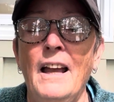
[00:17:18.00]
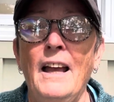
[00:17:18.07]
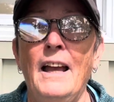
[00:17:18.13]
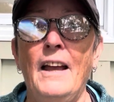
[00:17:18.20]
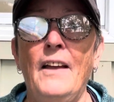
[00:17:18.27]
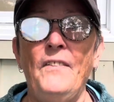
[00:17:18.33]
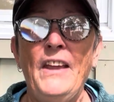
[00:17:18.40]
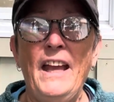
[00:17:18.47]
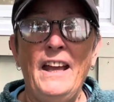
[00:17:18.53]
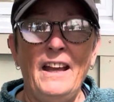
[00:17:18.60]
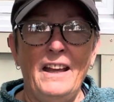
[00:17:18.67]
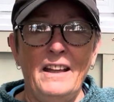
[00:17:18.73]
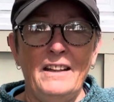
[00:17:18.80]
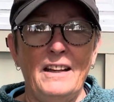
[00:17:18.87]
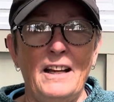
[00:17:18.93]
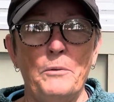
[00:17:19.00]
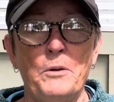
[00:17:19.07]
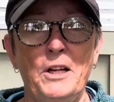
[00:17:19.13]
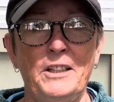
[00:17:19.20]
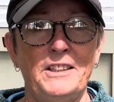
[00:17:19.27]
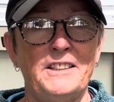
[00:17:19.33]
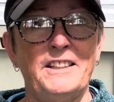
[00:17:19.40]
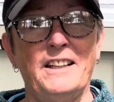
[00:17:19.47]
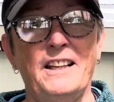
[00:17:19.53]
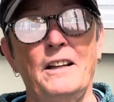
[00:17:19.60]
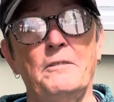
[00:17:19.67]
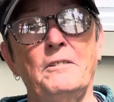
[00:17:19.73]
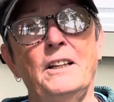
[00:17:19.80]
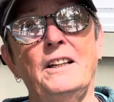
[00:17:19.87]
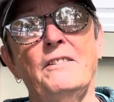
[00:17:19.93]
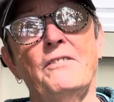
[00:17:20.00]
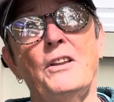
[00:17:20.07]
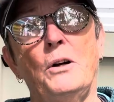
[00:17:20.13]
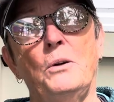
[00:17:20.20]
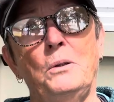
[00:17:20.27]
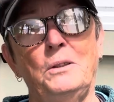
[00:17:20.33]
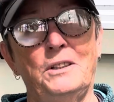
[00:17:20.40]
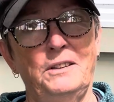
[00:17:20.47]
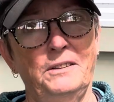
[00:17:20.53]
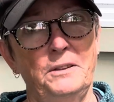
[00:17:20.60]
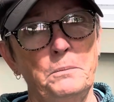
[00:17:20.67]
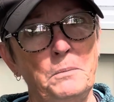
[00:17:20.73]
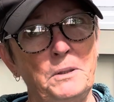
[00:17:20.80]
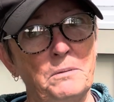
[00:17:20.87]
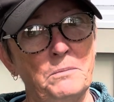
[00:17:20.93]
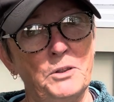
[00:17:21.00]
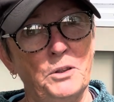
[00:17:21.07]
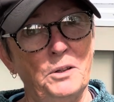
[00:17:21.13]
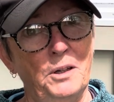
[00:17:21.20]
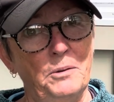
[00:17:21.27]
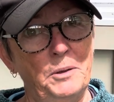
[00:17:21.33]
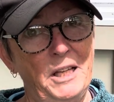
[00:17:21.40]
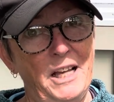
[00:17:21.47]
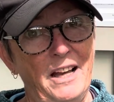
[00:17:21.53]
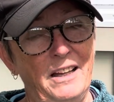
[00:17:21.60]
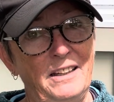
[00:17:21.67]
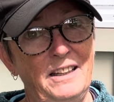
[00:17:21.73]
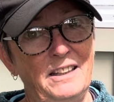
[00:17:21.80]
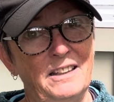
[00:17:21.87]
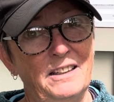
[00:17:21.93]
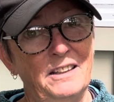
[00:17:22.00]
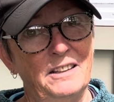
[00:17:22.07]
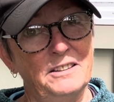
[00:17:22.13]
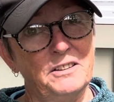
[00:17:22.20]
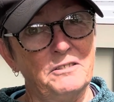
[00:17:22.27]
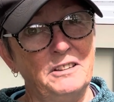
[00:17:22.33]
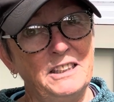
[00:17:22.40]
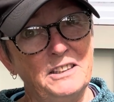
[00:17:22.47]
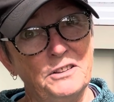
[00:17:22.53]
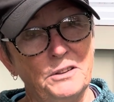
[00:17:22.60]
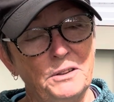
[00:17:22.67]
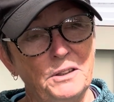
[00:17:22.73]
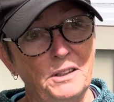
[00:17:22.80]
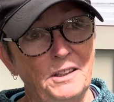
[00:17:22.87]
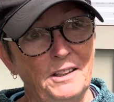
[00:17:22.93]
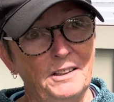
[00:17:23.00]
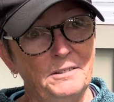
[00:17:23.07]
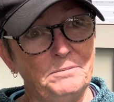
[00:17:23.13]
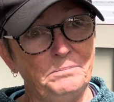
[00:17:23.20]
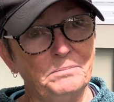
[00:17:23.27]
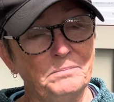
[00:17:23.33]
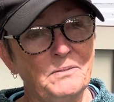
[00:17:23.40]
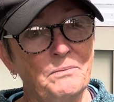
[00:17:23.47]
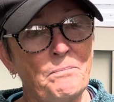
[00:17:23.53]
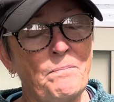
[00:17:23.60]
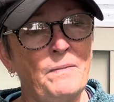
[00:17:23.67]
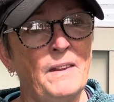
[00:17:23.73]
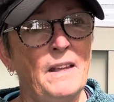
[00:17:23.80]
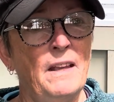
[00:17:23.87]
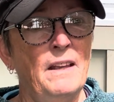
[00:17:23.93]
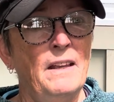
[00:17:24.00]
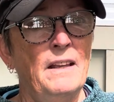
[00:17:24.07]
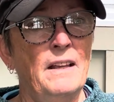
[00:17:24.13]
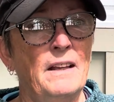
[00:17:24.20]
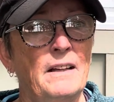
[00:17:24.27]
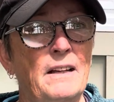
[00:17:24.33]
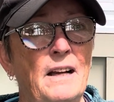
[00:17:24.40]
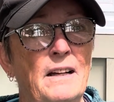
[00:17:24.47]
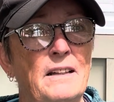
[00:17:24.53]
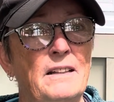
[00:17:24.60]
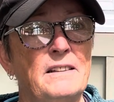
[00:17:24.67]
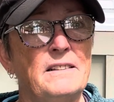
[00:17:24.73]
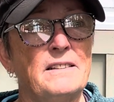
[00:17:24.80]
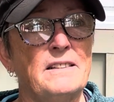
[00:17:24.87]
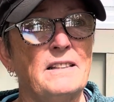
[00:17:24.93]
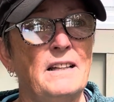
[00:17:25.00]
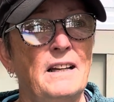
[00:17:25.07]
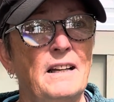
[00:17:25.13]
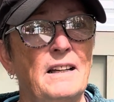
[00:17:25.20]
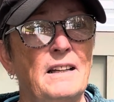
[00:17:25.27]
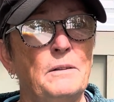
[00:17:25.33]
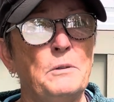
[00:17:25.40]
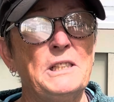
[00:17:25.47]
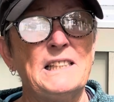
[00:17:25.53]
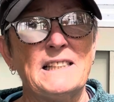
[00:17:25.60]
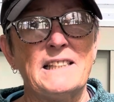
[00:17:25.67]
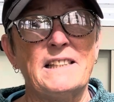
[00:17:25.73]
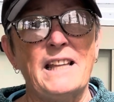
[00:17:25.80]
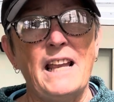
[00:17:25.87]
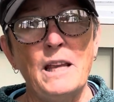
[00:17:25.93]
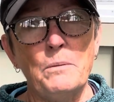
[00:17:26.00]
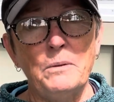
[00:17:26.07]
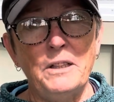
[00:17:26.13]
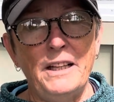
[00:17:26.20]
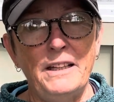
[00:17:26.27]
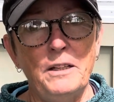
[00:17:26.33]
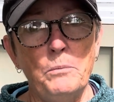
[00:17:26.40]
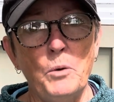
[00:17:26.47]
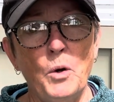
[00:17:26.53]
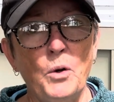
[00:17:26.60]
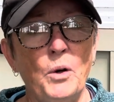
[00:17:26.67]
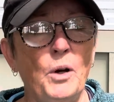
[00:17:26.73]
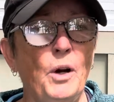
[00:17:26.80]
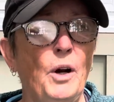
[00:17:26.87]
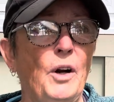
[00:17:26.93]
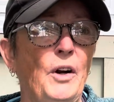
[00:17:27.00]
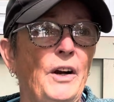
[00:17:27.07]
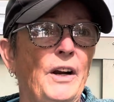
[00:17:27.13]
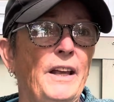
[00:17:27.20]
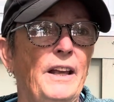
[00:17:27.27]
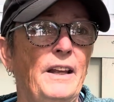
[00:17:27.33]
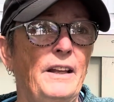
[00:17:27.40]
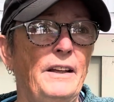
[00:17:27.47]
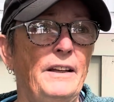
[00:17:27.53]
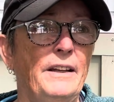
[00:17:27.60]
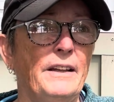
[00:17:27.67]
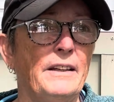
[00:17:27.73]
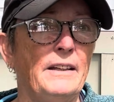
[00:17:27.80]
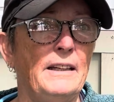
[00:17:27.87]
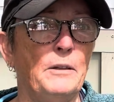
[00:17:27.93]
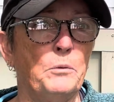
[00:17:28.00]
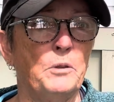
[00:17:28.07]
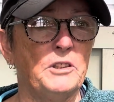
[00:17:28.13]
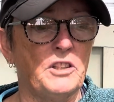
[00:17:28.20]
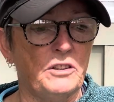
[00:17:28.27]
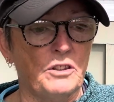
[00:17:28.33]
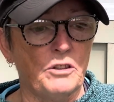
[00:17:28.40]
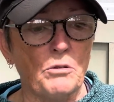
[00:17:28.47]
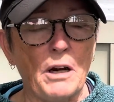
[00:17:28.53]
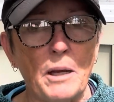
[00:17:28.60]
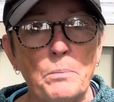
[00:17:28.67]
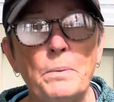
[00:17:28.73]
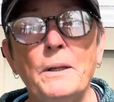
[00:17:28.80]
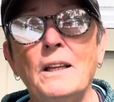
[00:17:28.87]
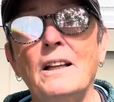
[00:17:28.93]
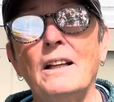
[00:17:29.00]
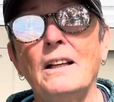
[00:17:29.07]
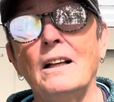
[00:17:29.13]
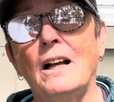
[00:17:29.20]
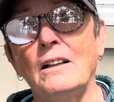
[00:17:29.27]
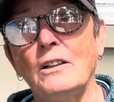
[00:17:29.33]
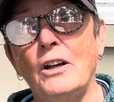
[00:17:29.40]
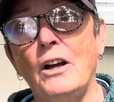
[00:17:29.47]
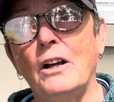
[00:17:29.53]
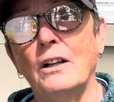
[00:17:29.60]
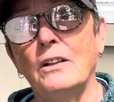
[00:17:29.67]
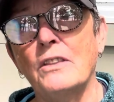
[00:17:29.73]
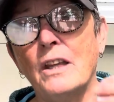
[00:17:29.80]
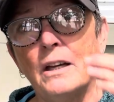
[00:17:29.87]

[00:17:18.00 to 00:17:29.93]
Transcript: And then I wanted to get rid of the old aluminum door we had here, screen door, because it wasn't stable anymore, and it was scraping along